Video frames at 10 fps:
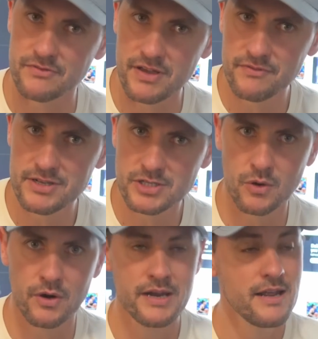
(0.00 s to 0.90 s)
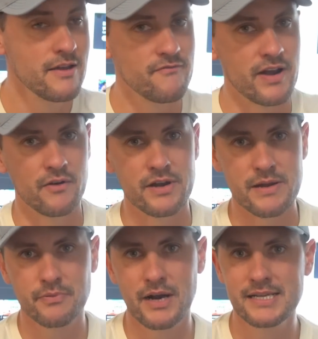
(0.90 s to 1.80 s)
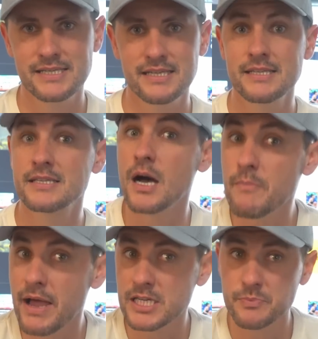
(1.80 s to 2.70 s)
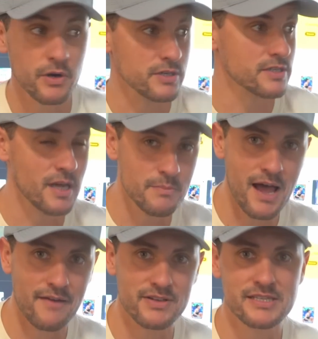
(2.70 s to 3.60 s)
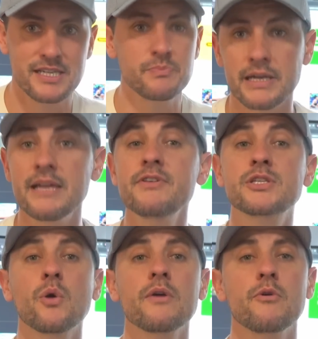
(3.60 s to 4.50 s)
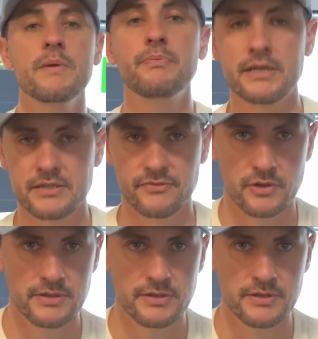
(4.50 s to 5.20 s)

of inventory, varying prices, some experts, some novices, but inventory will be plentiful.